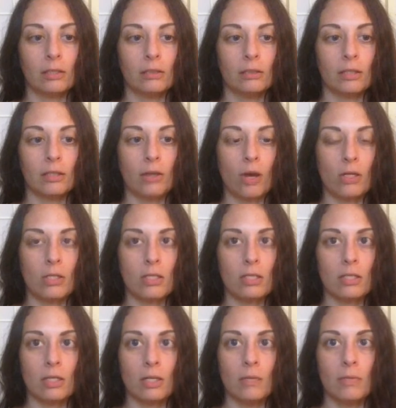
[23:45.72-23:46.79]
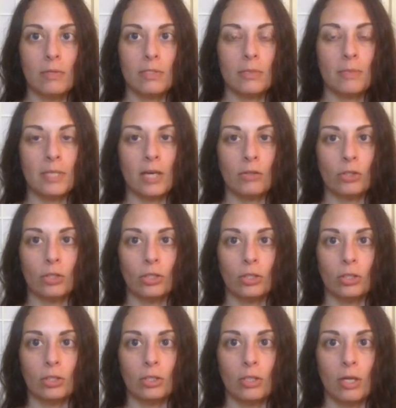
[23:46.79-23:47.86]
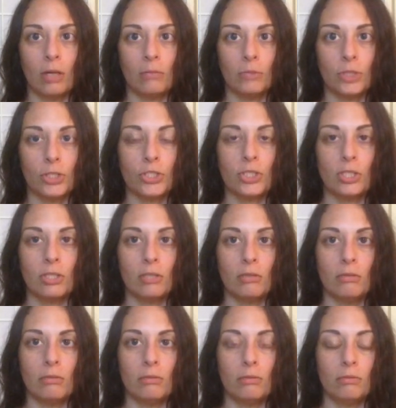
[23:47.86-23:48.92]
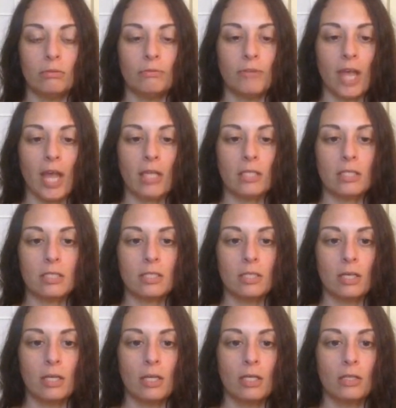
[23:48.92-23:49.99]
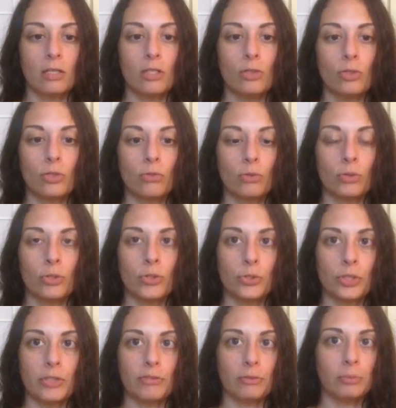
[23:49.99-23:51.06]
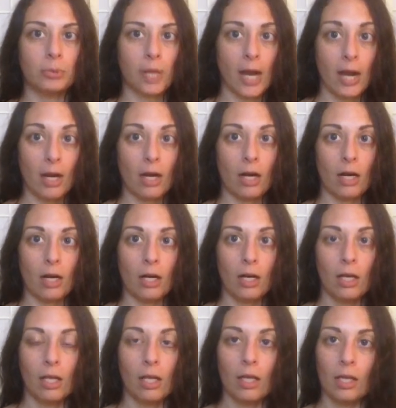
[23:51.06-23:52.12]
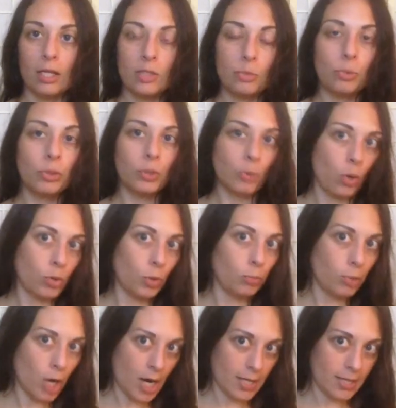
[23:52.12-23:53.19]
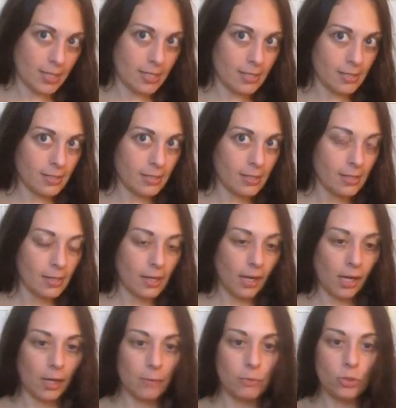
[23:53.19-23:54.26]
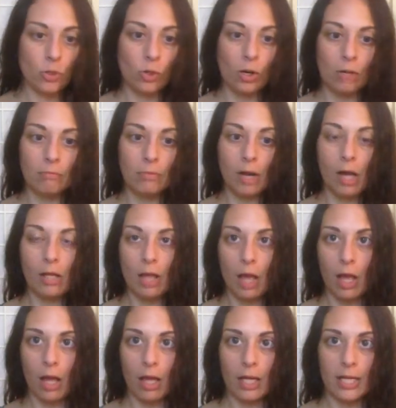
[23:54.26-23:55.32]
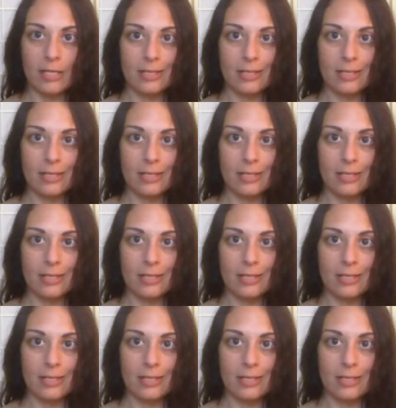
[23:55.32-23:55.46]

Catholicism and some of the other Christian faiths, the use of a rosary for prayer is a pretty well-known practice. So a mala is